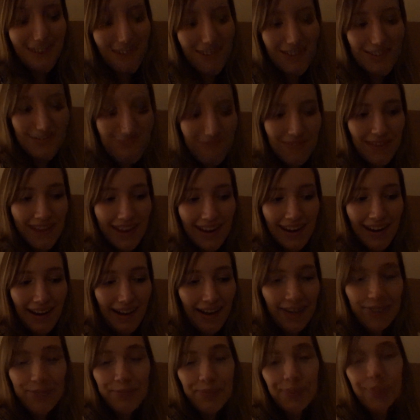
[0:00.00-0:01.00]
and being like,
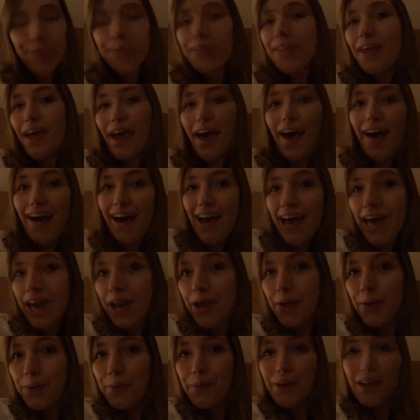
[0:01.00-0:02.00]
I
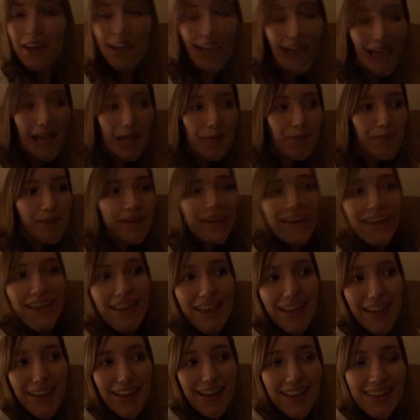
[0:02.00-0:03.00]
know what
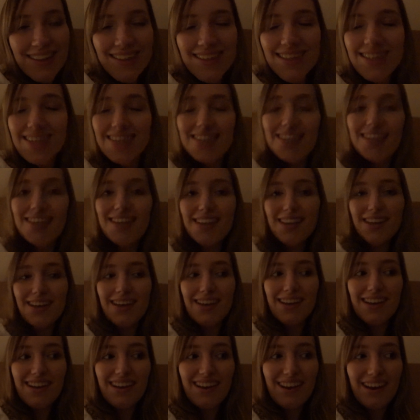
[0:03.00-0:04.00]
happens,
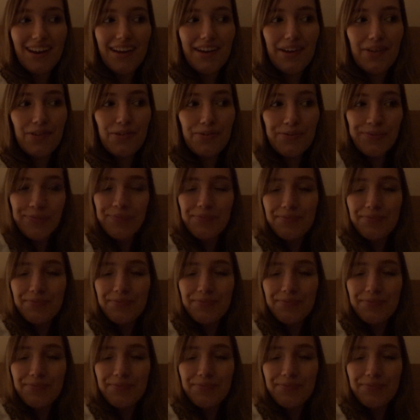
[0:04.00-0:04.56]
and like, oop,